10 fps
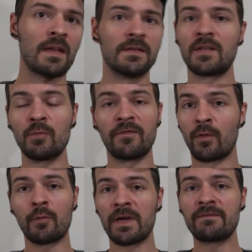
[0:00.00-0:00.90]
So
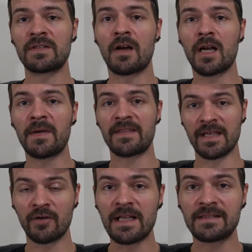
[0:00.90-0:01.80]
before we even talk about the
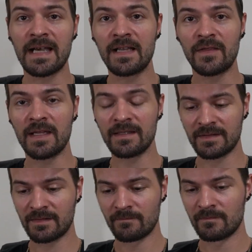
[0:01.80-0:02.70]
internet side of
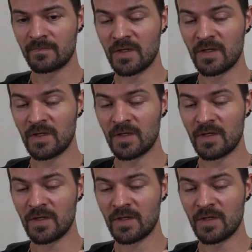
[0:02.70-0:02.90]
things,